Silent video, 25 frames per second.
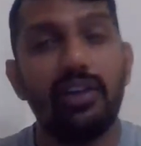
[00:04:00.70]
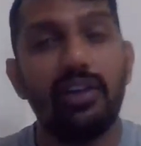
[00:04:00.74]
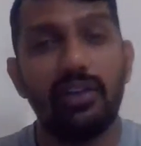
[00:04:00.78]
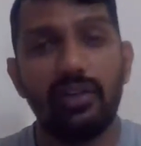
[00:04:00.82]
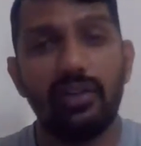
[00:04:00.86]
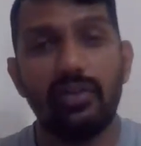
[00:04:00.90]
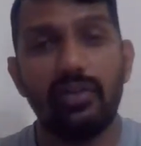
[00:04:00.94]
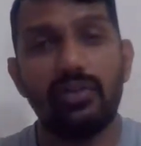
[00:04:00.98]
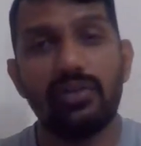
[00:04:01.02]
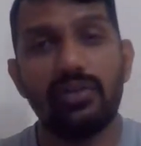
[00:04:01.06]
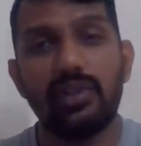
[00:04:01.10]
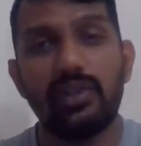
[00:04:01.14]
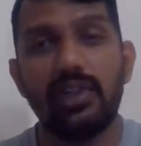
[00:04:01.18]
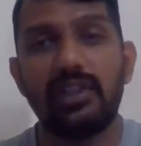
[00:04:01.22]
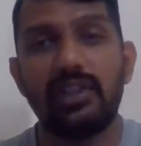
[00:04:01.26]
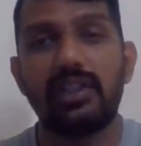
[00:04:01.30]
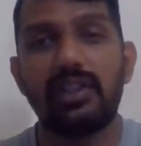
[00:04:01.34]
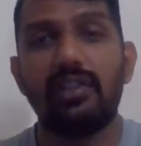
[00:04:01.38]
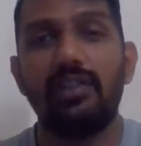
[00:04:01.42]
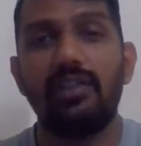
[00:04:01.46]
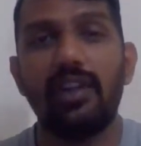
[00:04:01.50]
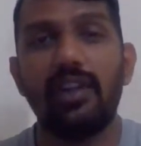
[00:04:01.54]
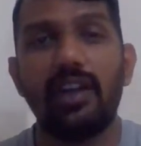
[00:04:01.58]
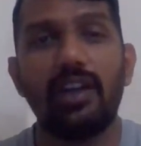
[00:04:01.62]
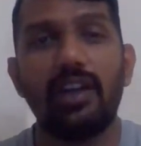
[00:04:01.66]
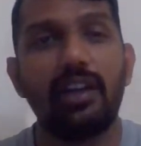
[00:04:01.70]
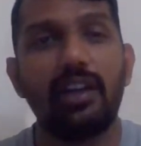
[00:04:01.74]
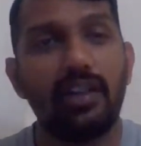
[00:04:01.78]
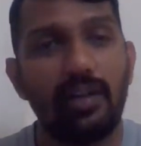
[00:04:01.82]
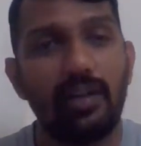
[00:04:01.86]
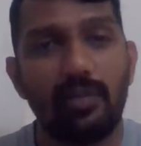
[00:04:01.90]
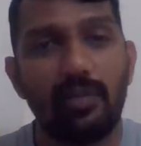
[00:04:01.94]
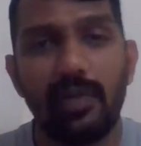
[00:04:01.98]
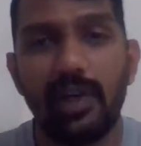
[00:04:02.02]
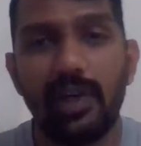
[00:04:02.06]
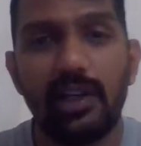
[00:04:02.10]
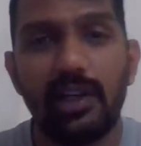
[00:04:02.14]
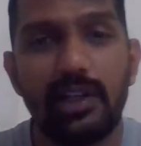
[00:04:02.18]
Use that 7 hour,
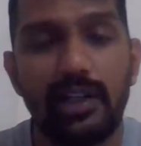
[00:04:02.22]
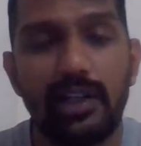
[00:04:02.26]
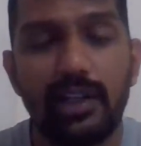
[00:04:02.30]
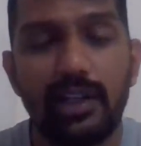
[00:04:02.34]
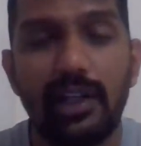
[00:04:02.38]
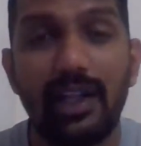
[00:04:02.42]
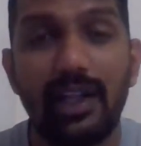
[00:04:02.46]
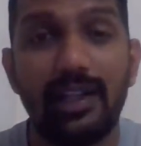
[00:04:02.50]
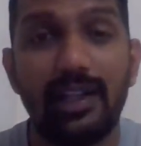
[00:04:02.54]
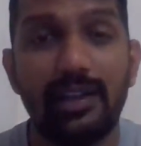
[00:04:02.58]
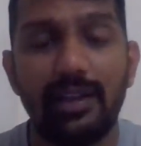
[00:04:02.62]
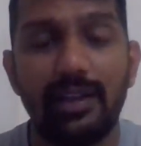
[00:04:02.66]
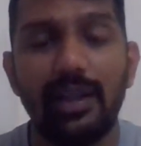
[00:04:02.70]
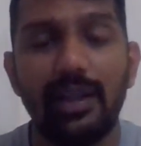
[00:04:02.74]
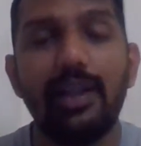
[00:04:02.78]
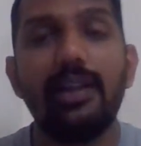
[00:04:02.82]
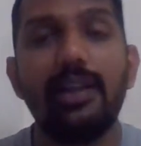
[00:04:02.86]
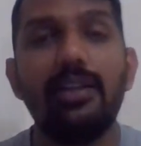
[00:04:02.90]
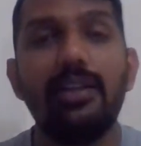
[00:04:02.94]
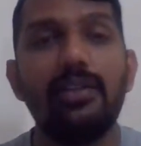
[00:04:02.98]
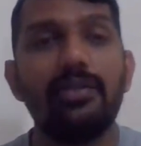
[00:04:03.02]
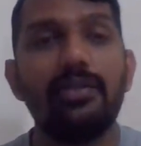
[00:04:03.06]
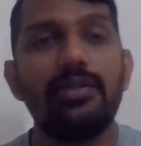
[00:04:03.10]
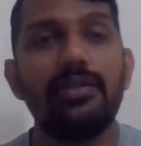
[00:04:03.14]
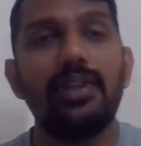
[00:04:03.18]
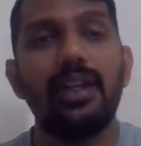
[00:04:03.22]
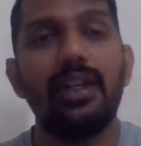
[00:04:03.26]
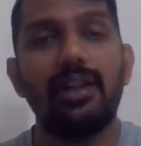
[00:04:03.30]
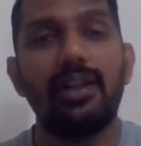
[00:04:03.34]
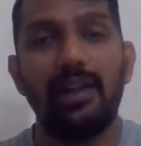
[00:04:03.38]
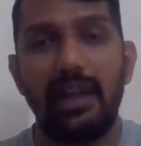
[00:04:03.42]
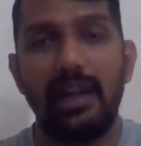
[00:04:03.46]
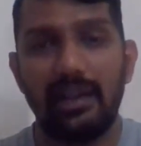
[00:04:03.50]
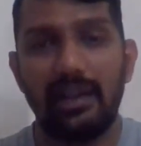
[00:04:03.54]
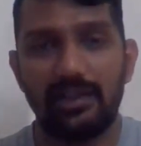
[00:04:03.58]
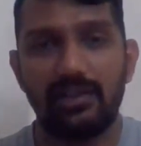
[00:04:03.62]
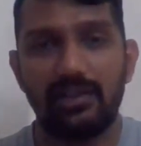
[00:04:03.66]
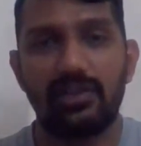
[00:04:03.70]
complete it, and then do that
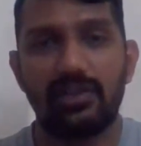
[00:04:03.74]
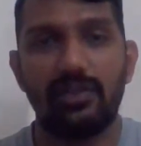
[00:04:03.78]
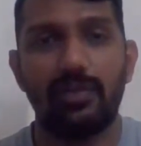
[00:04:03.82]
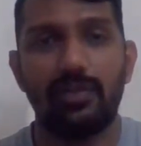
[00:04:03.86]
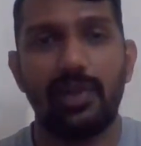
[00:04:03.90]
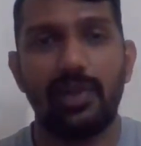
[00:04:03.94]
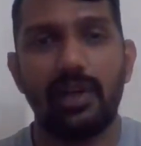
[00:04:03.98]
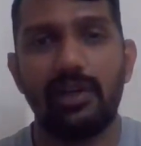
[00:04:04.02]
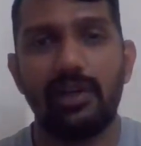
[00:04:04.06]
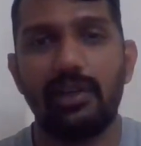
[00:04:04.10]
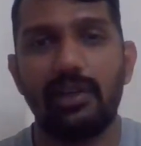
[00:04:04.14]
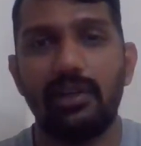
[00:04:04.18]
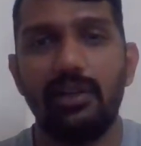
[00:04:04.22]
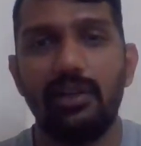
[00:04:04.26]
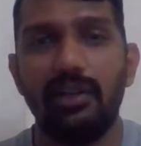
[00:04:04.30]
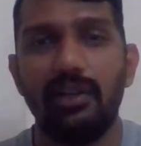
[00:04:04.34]
relaxation part.